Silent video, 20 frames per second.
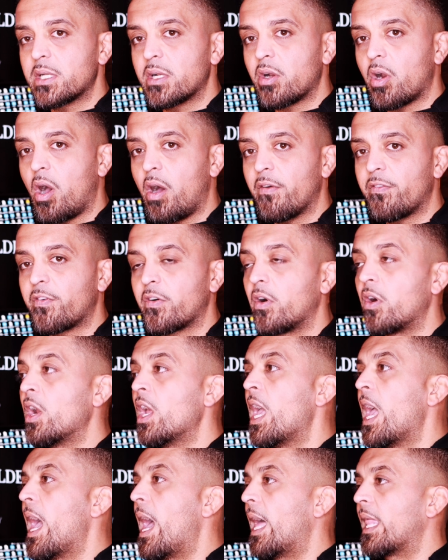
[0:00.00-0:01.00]
in an offer
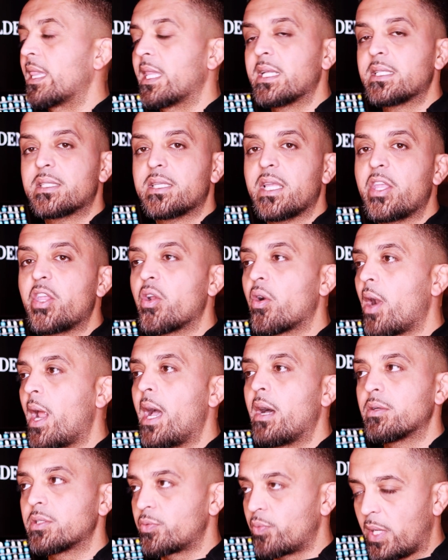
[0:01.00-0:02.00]
at, let's say, your
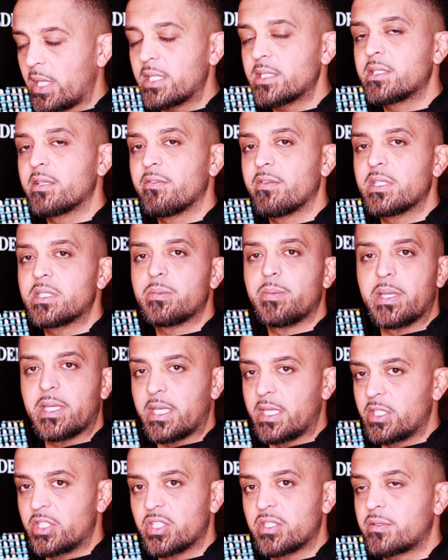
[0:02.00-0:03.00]
house, relatively
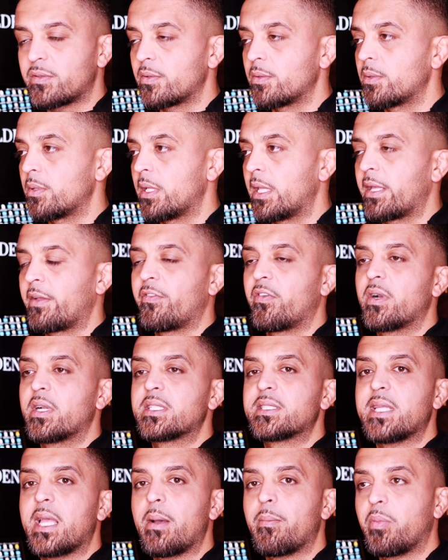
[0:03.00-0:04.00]
speaking, just for
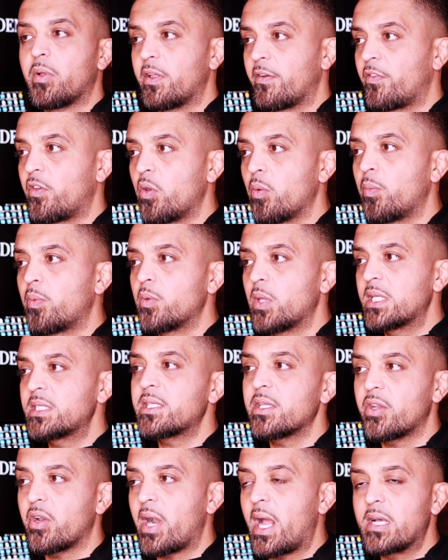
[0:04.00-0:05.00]
example, if you
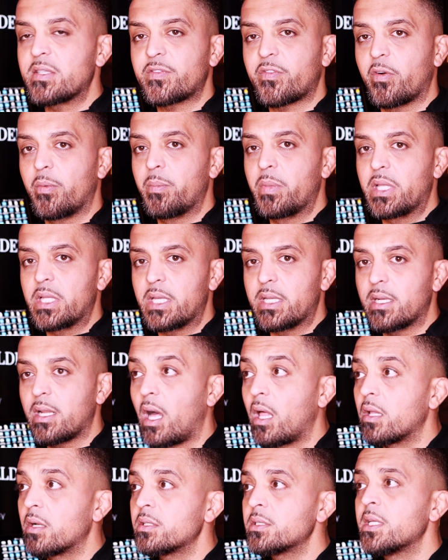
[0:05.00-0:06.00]
listed your house for $1 million
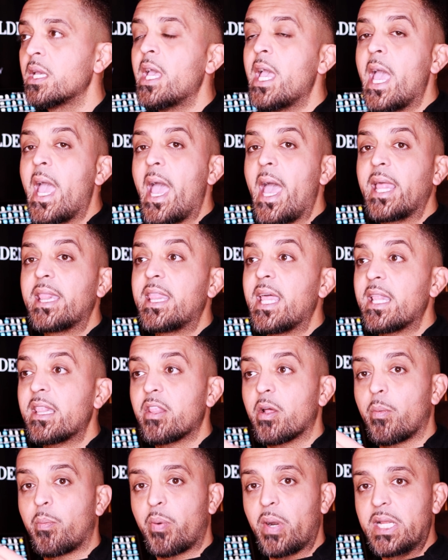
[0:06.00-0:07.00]
and then
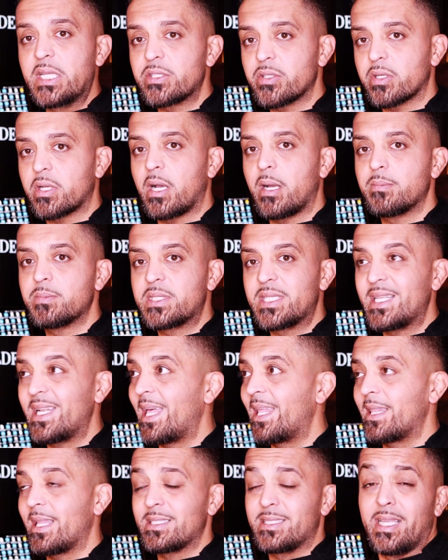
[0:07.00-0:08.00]
the appraisal comes in
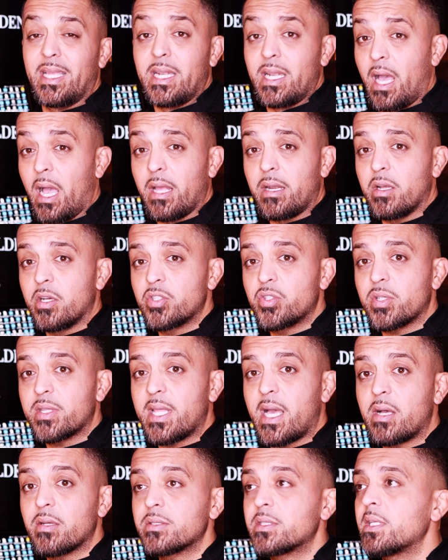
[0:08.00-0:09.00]
at, let's say,
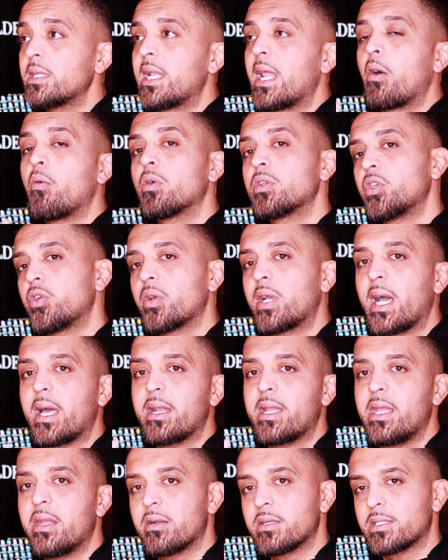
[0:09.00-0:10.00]
900,000, now what you
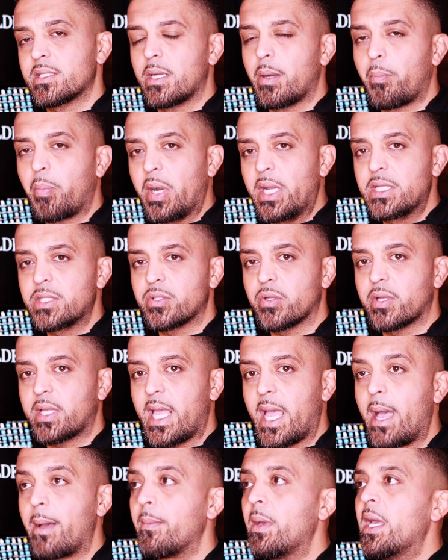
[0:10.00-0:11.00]
got here is an appraisal
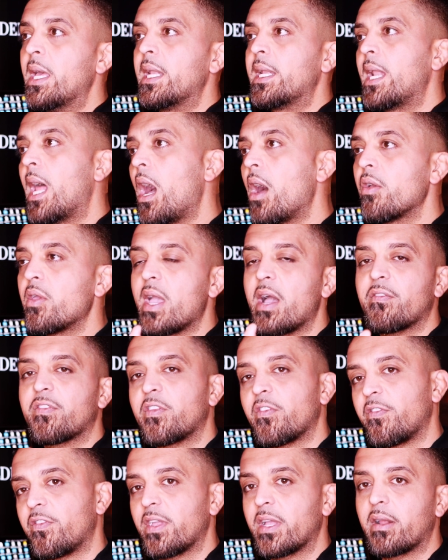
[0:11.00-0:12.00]
gap. Now you have
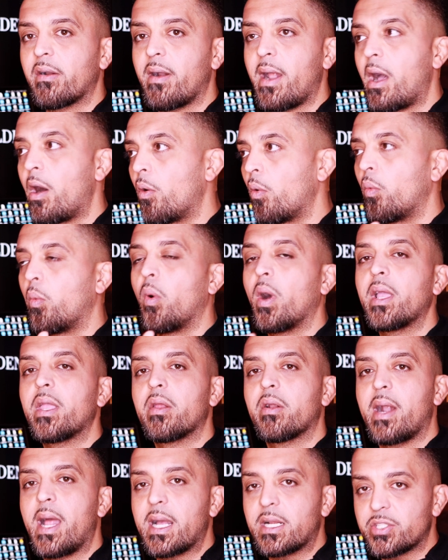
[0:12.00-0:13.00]
to figure out what
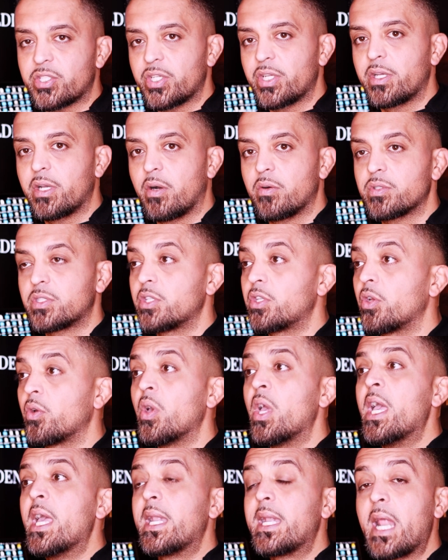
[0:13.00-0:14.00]
you're actually going to
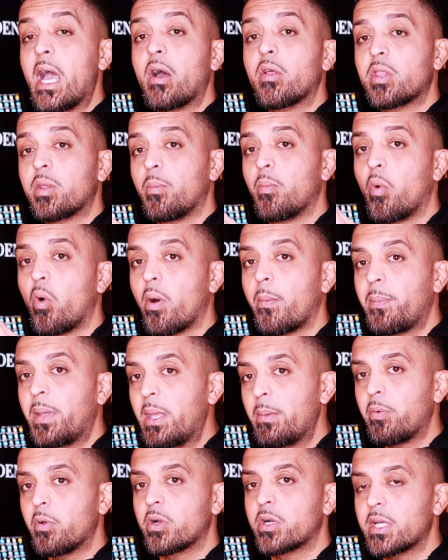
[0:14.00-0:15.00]
do. Now the more
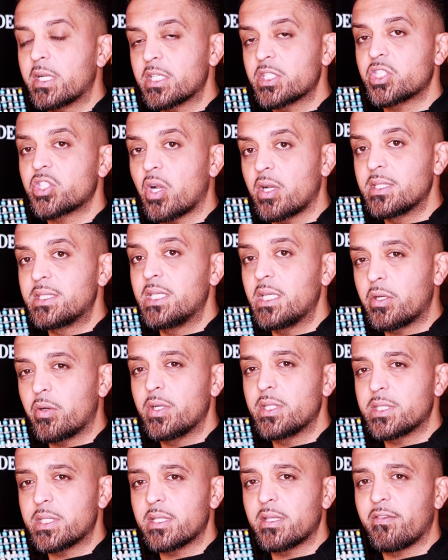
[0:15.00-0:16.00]
people are going to start
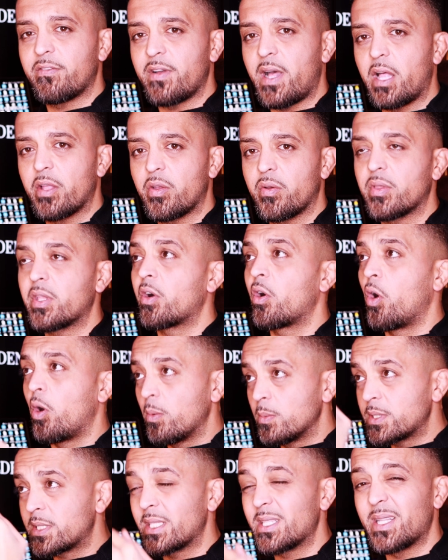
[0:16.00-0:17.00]
decreasing the value in their
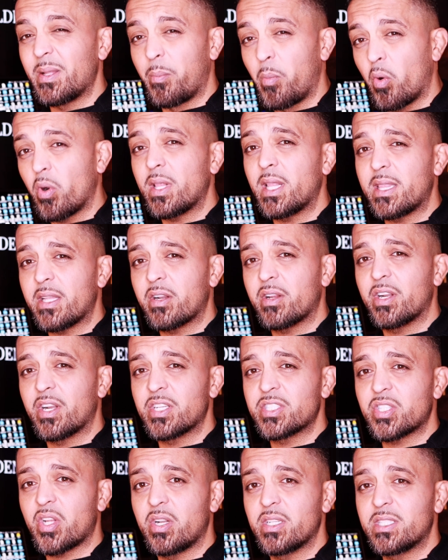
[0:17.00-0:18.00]
homes, and the more that they're going
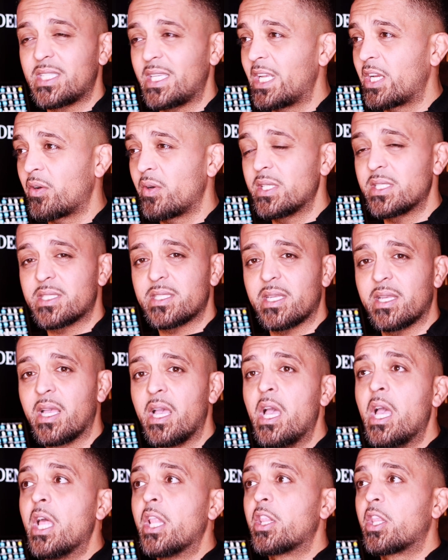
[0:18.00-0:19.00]
to start decreasing
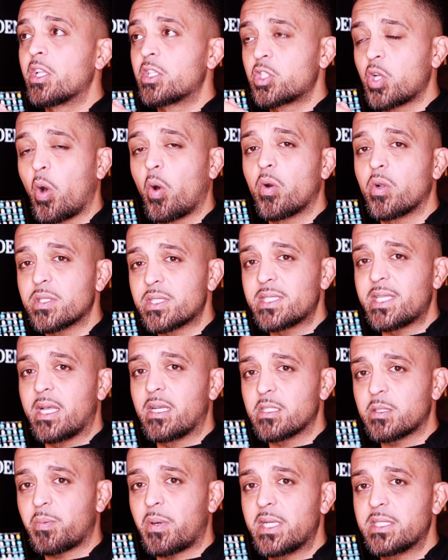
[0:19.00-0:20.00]
the total
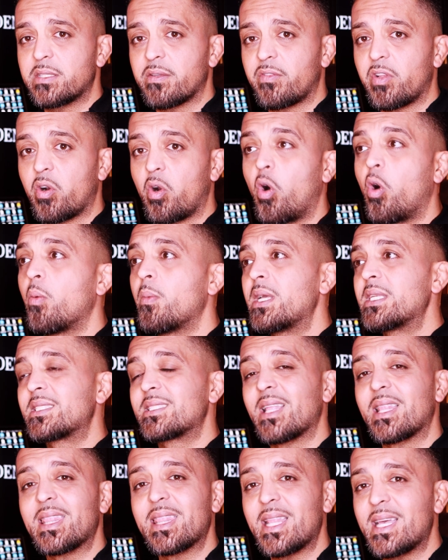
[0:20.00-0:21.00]
sales price of their home, is
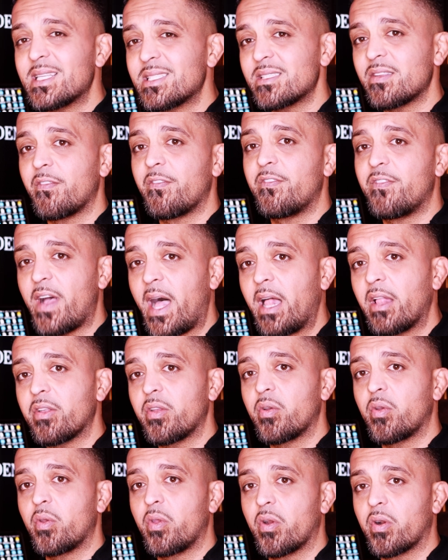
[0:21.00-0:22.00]
the less
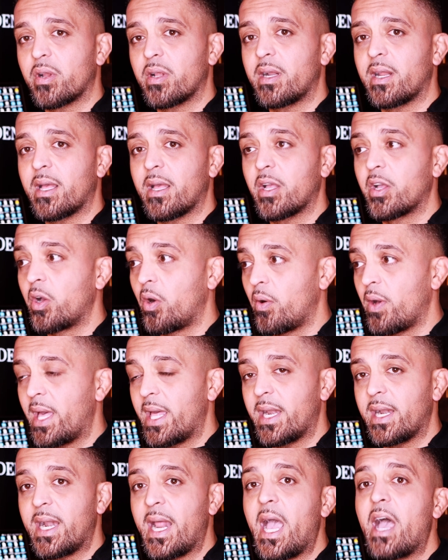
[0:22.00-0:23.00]
value you're going to go
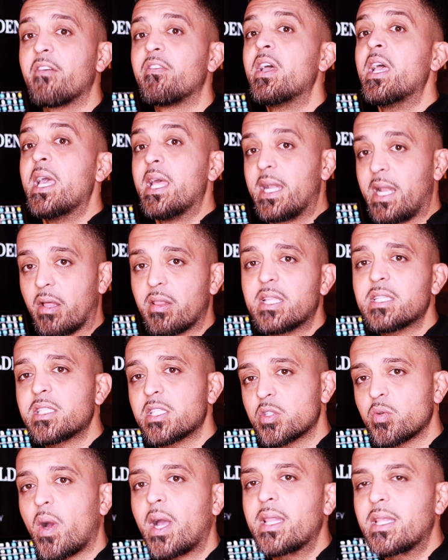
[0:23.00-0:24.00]
ahead and have. Now this
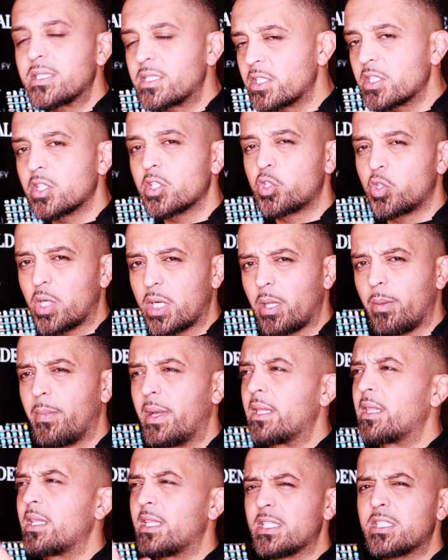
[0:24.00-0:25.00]
is why this is a trickle
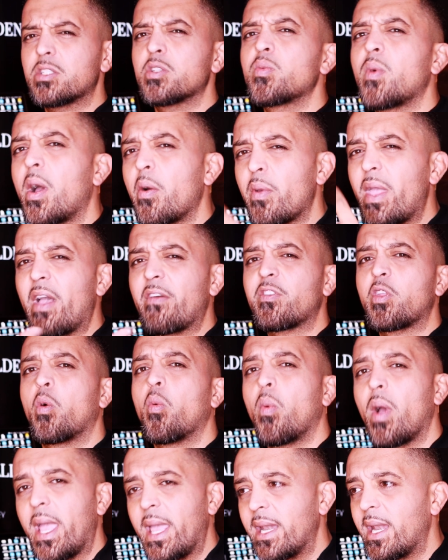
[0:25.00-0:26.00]
method. This is why we have to
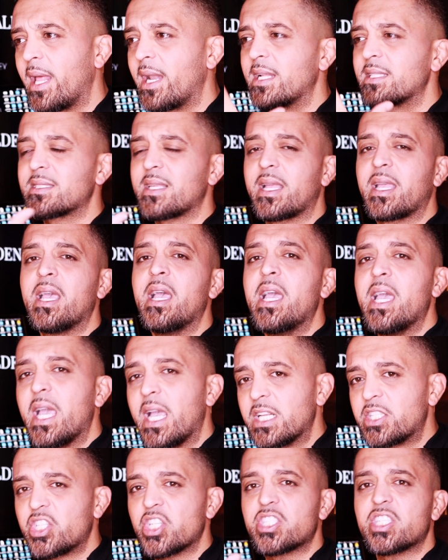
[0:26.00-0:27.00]
wait, and
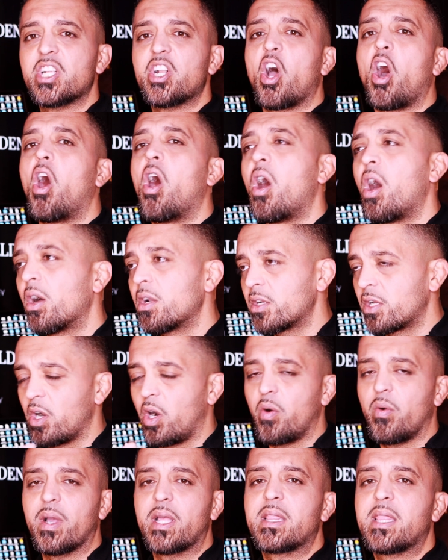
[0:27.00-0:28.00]
it's just an
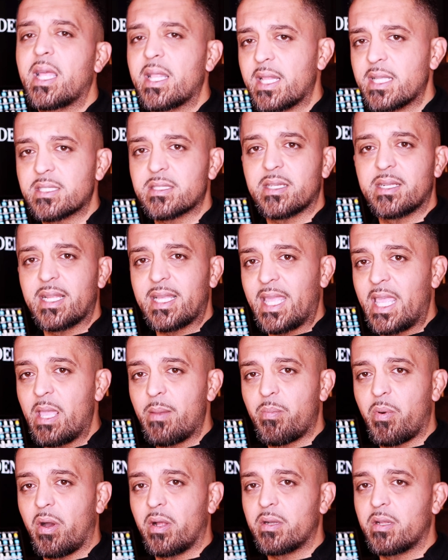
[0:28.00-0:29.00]
ongoing thing that's going to
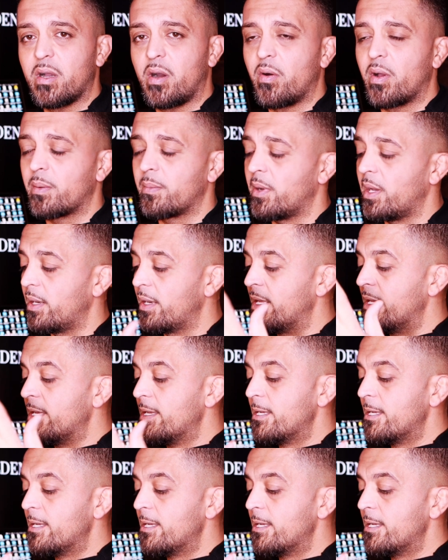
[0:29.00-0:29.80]
keep on going. But